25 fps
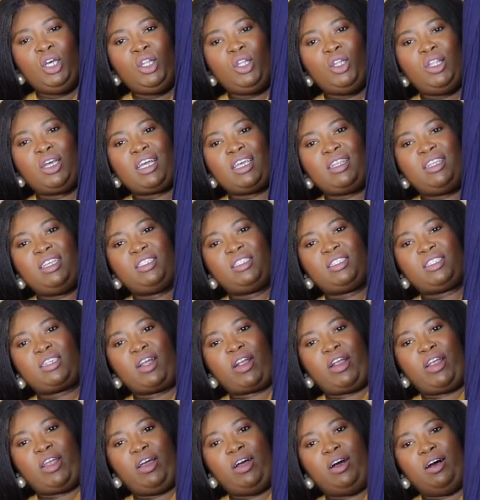Look at this
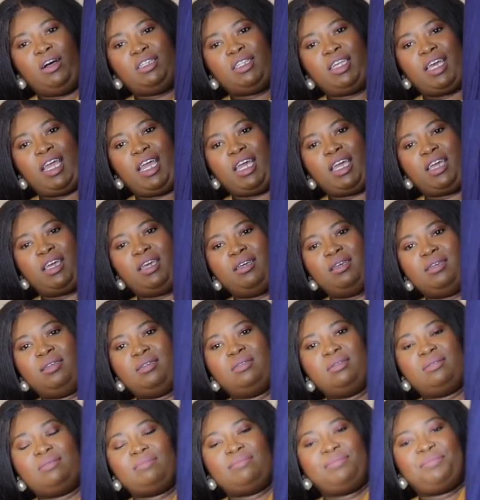skirt, y'all. Like,
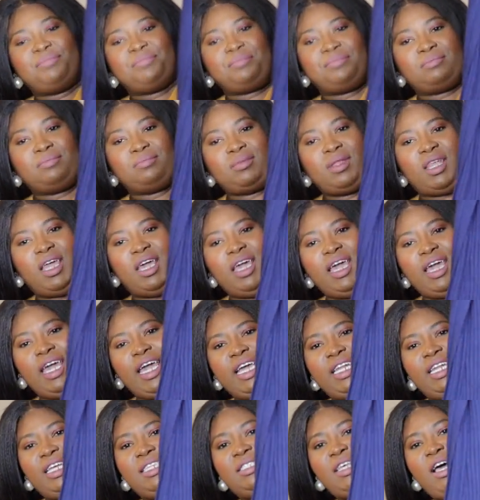
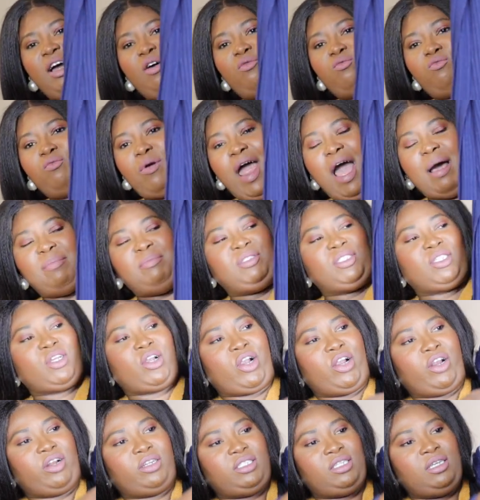it is a wrap
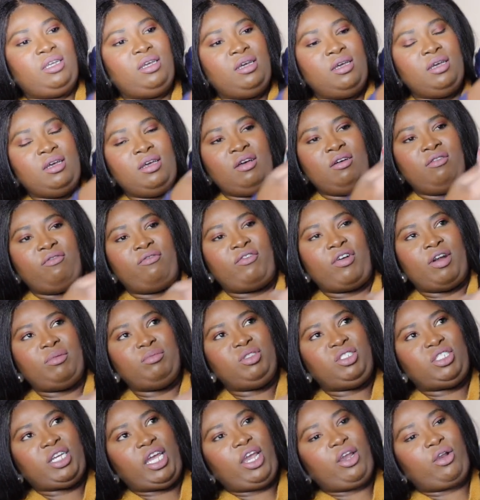skirt from
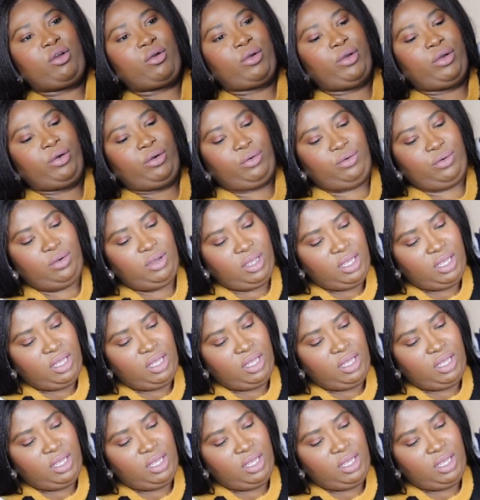J. Crew.